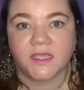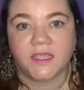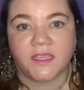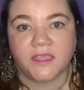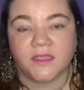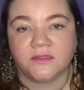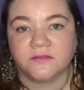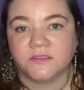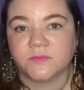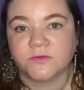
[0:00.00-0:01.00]
and
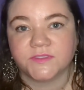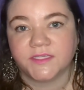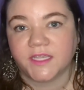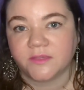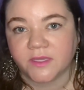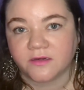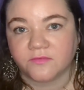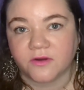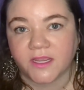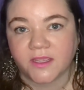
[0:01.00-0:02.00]
this person came out of
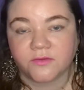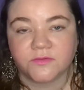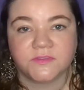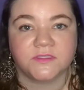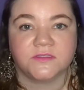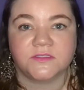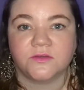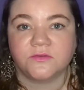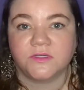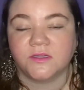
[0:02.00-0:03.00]
her house, and
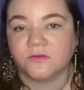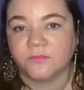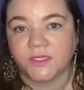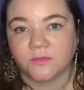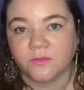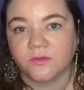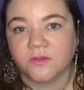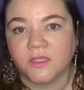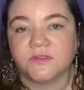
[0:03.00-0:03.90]
so did other people.